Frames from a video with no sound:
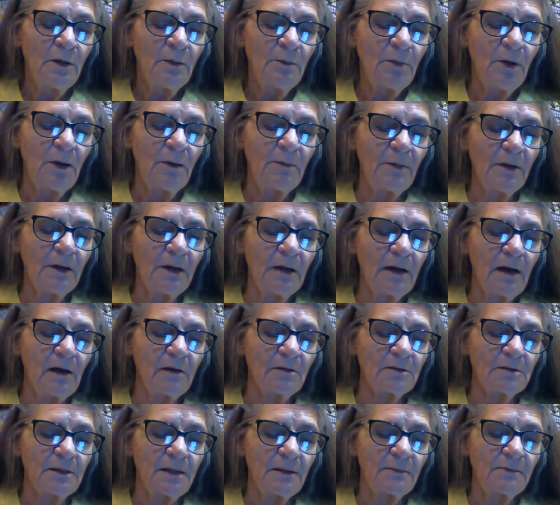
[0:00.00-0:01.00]
but
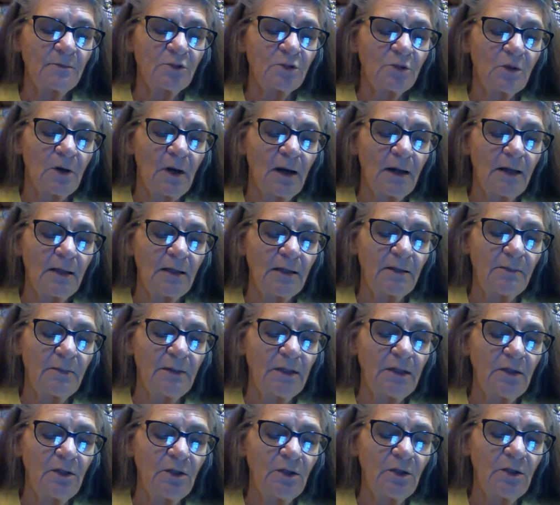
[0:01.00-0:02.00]
because I'm trying to
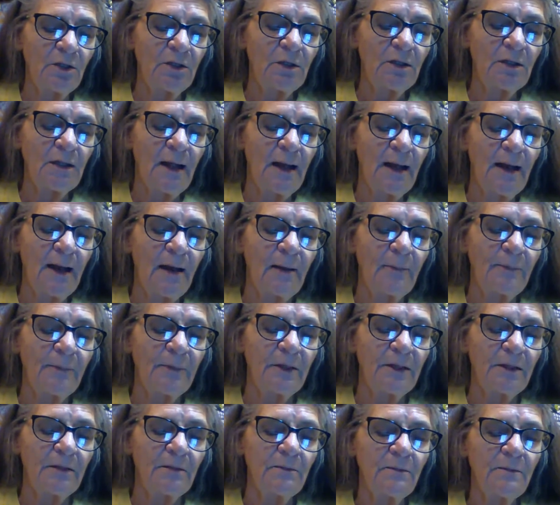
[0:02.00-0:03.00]
be good and
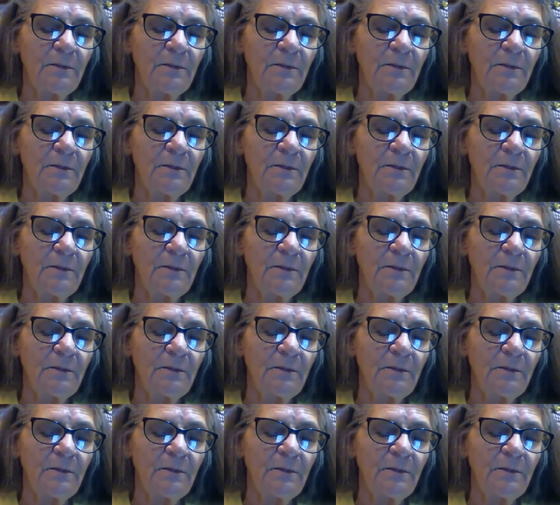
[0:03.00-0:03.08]
happy.